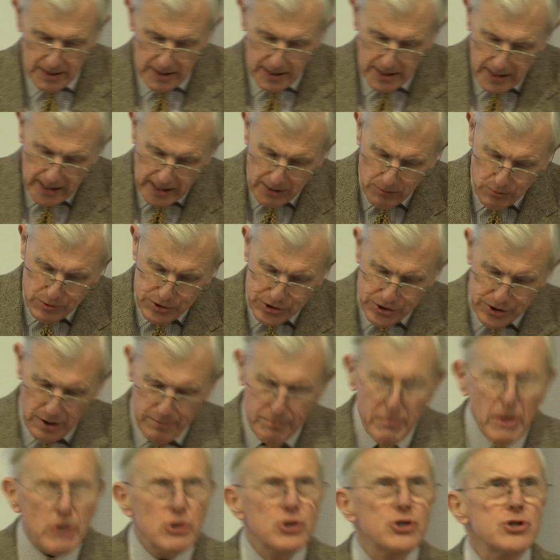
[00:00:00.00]
It was
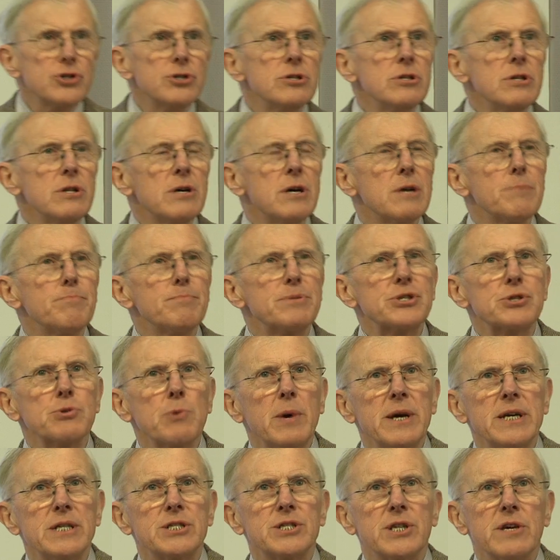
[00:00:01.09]
emotional and
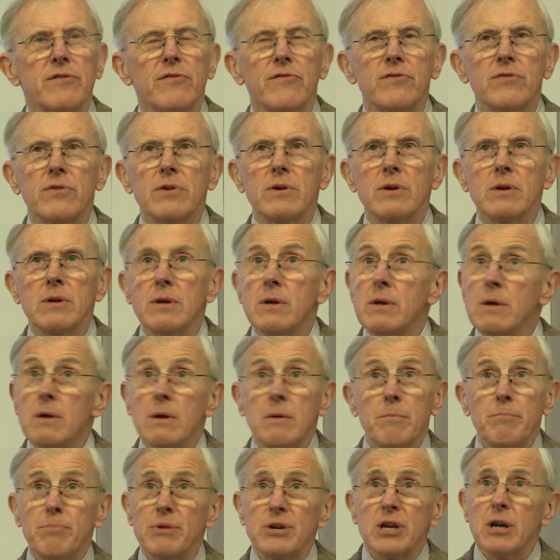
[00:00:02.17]
persuasive,
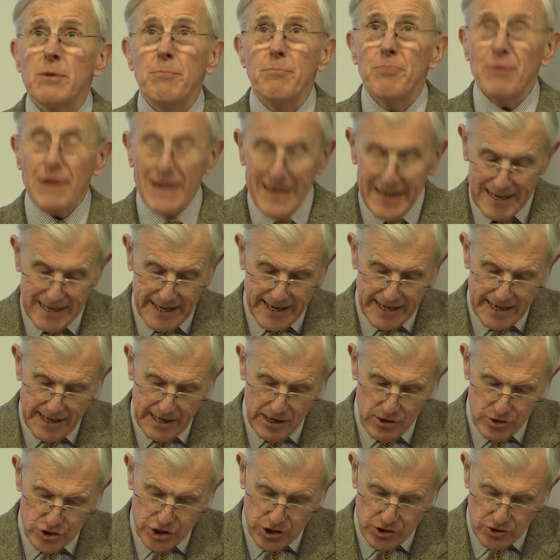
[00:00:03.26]
but completely
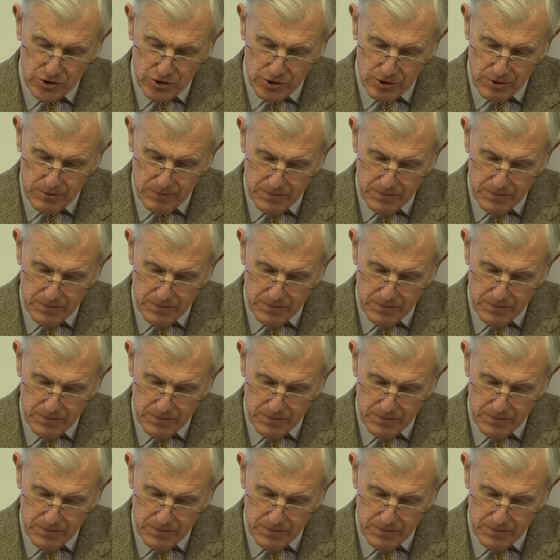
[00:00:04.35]
illogical.